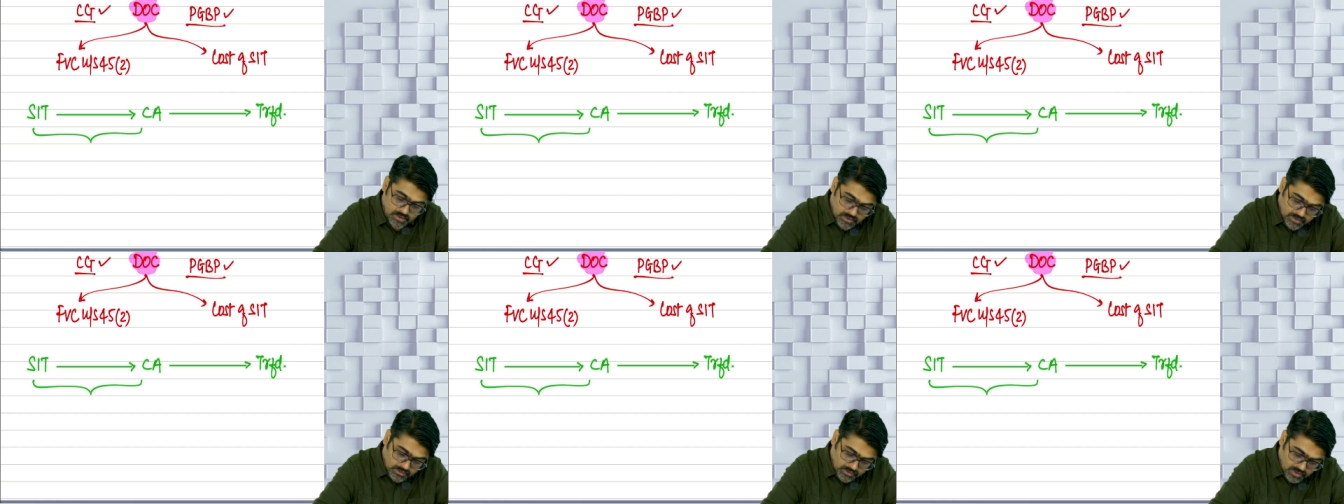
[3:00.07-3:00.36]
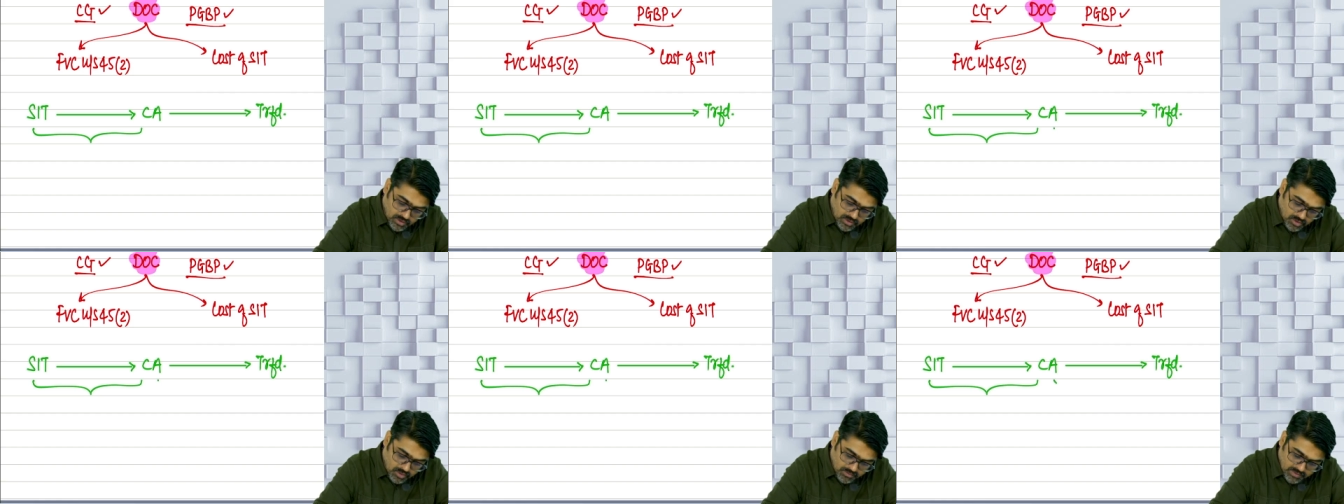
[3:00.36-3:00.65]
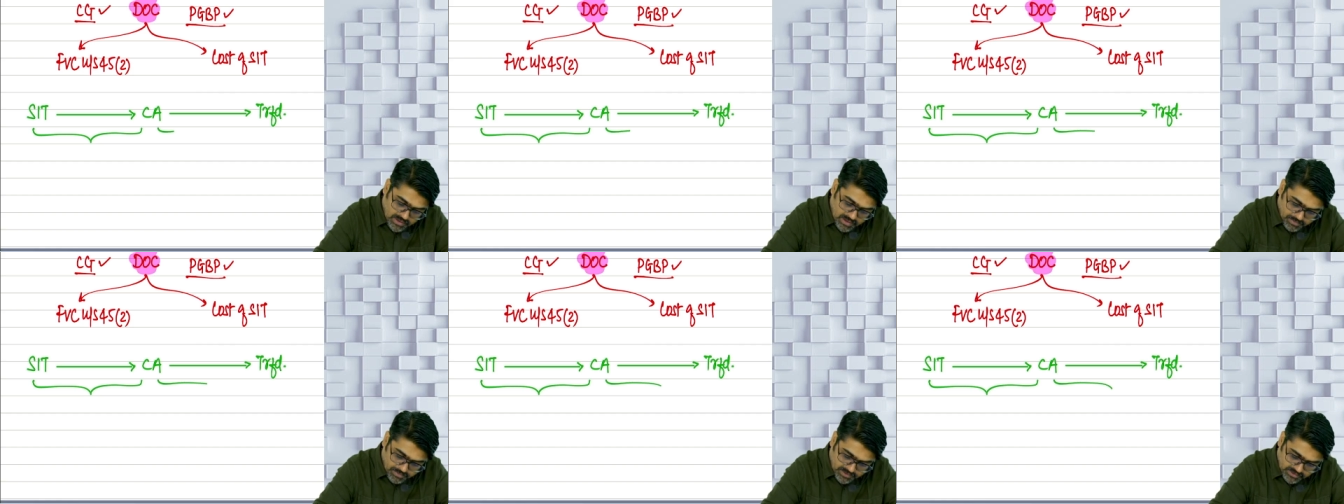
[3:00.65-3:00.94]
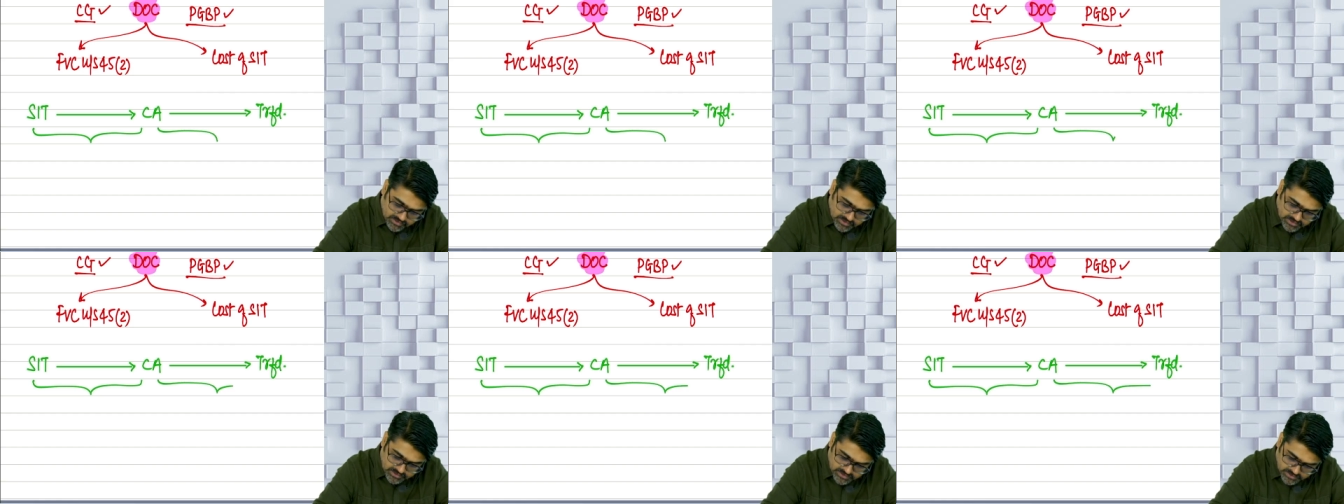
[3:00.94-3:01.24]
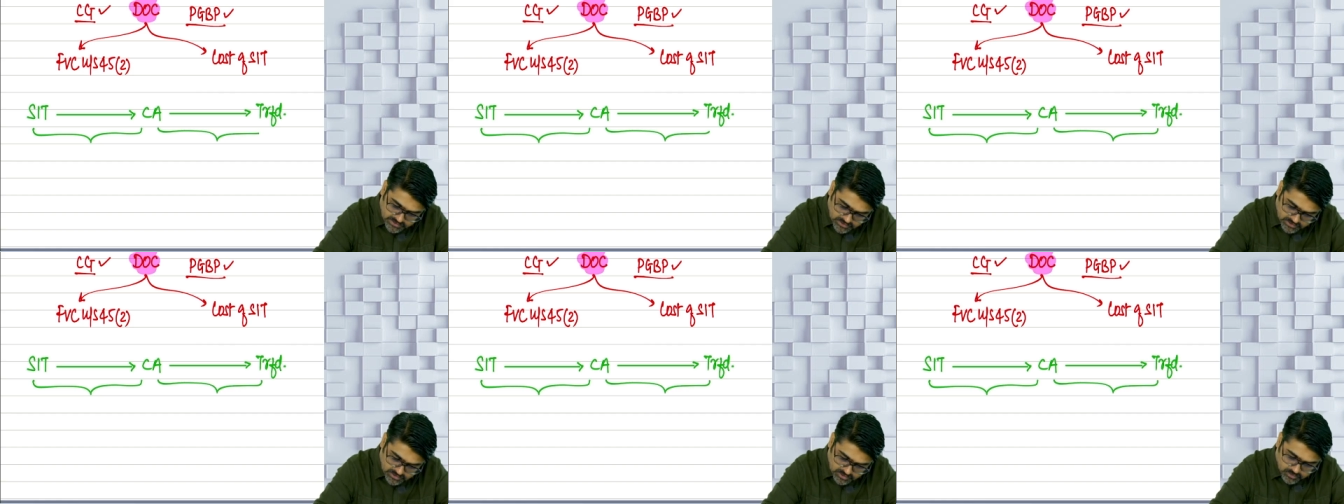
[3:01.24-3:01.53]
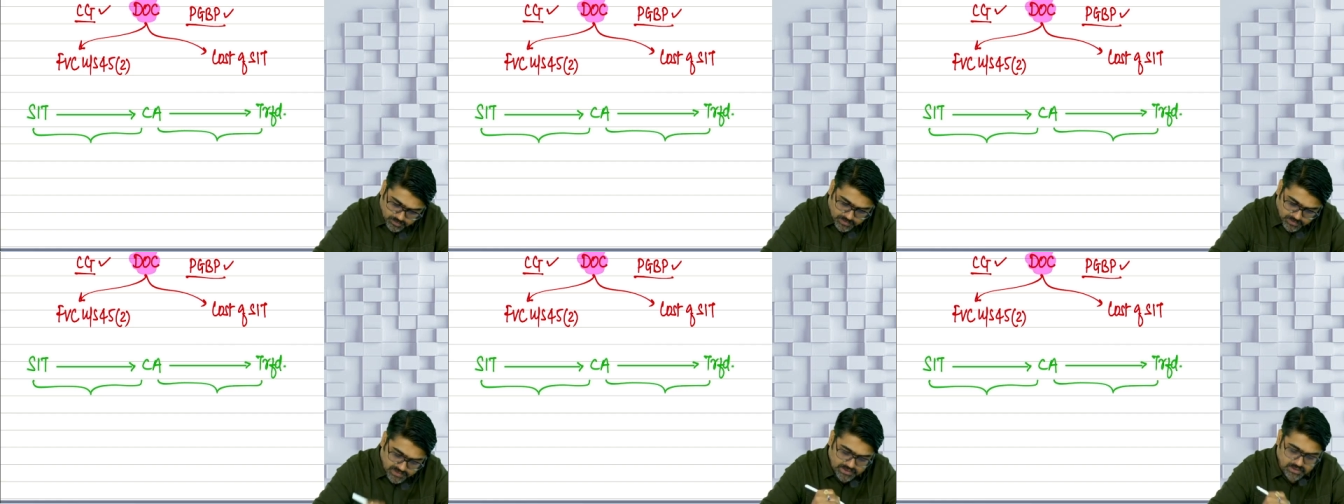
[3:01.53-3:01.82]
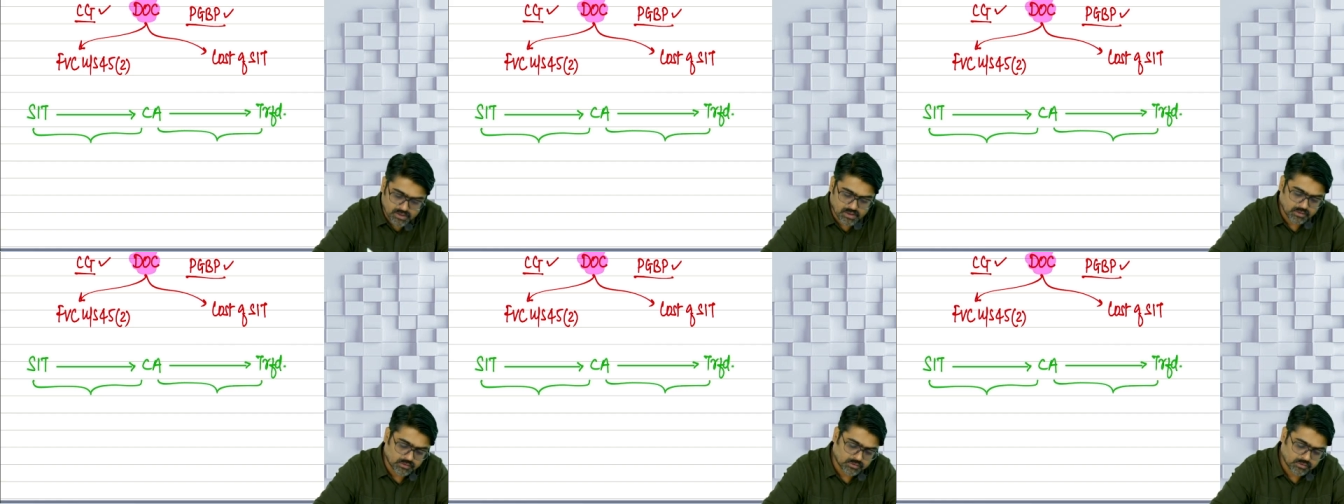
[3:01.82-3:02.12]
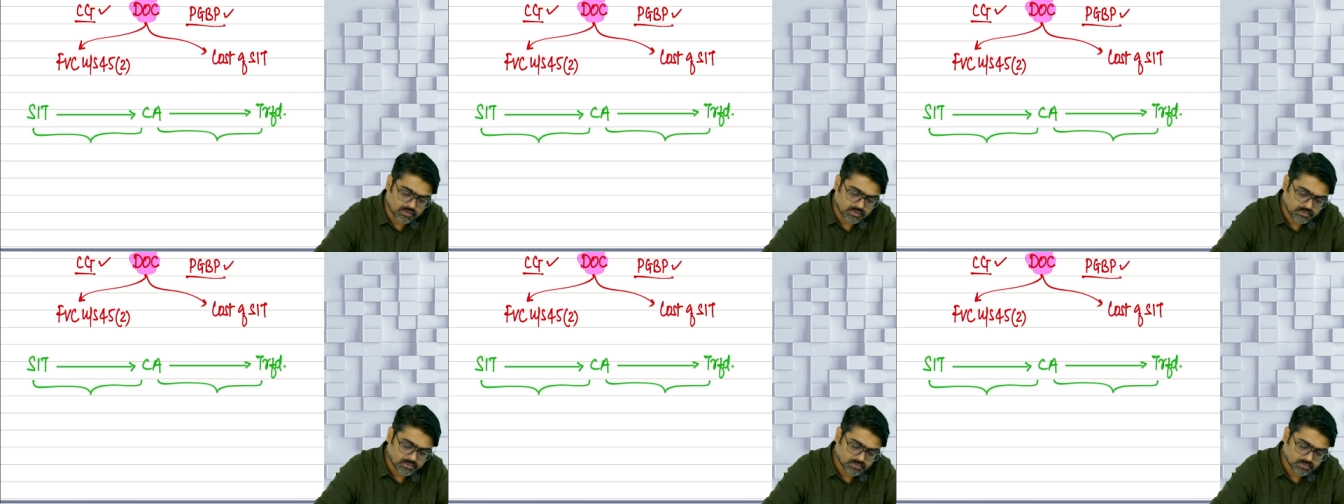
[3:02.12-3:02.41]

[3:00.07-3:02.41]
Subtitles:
There will be appreciation in this period also.